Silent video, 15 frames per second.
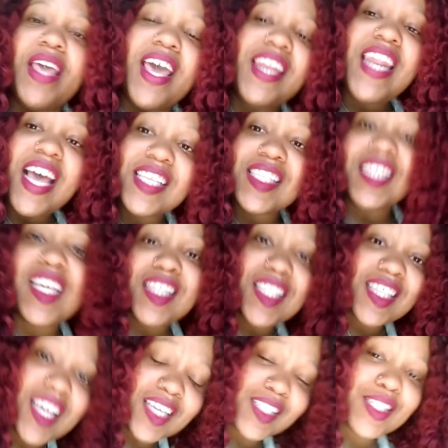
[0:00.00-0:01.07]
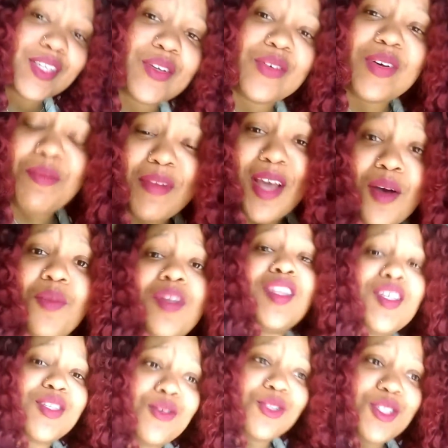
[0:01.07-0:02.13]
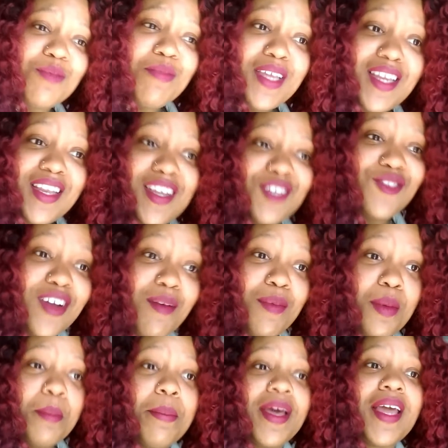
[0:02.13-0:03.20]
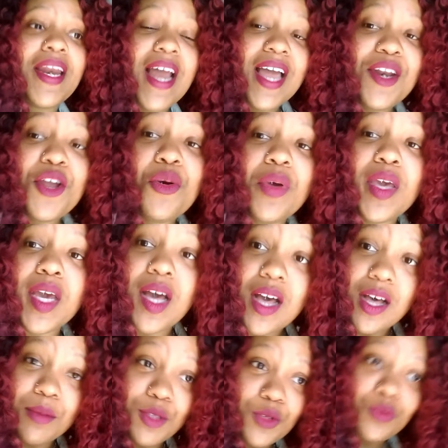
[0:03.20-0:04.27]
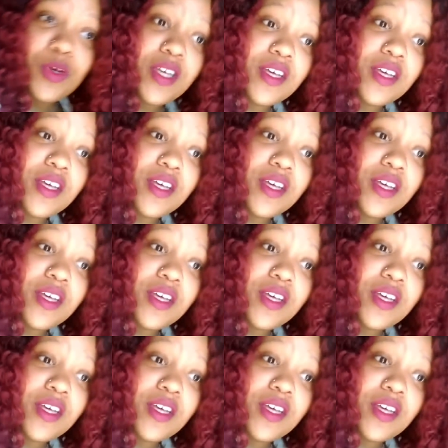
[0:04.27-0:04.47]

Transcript: And that's another thing too. I'm not with the social media drama, but I know it comes